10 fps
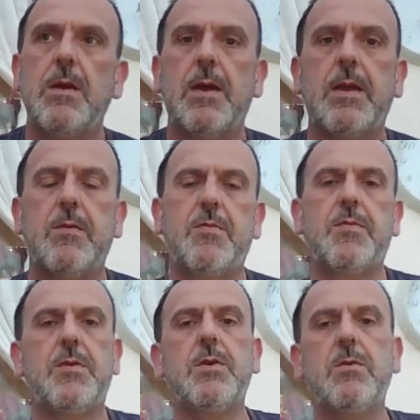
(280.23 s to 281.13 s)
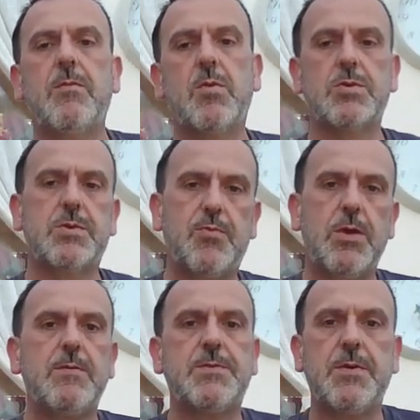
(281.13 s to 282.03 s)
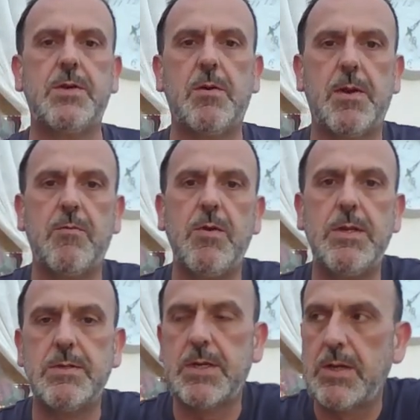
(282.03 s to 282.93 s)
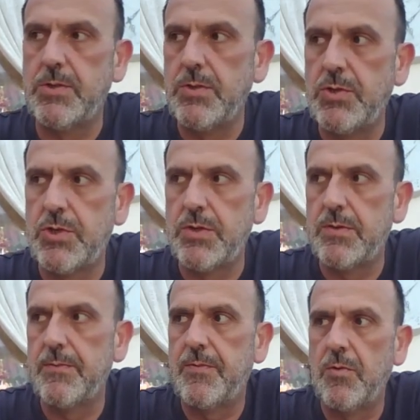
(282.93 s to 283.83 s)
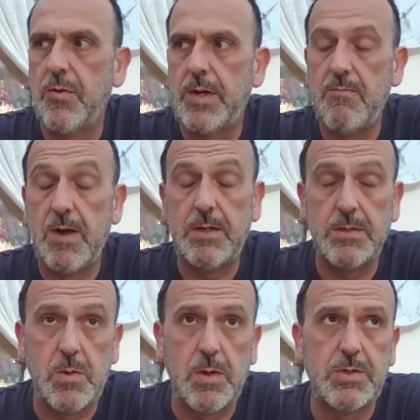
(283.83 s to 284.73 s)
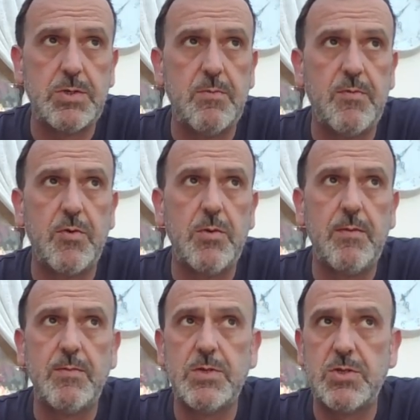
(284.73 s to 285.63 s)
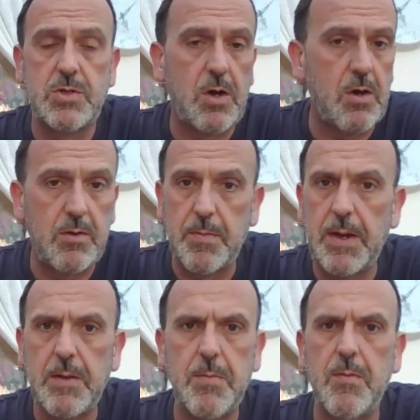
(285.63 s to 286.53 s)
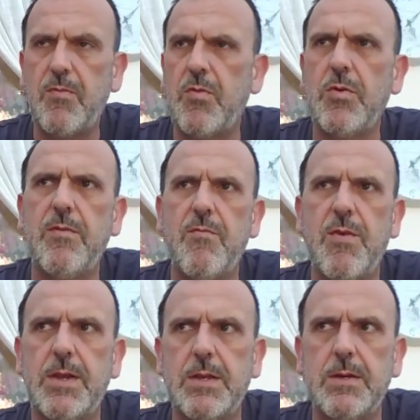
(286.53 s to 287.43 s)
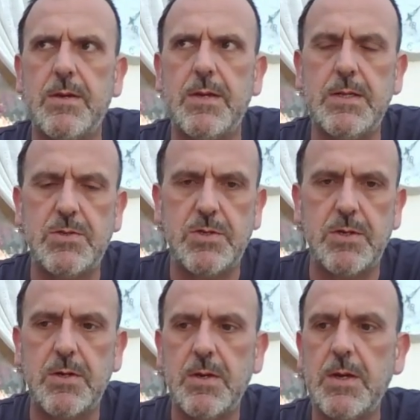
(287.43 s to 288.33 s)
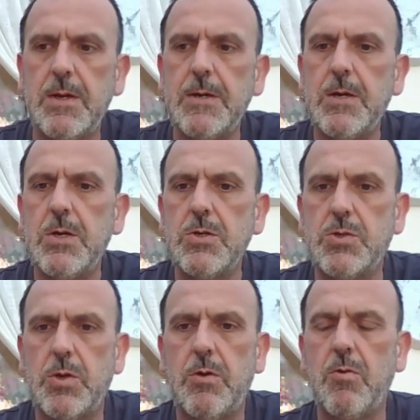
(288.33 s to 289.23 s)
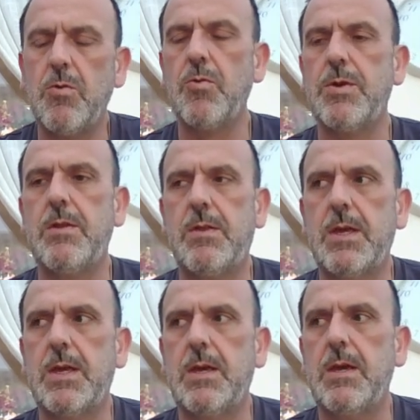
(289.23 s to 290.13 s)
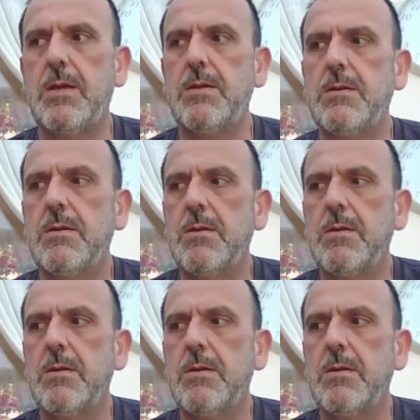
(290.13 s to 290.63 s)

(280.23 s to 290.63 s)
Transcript: and if you've watched the previous video about the reading section, you should have already read this question before you even start the paper, before you even read the insert. So you're already thinking,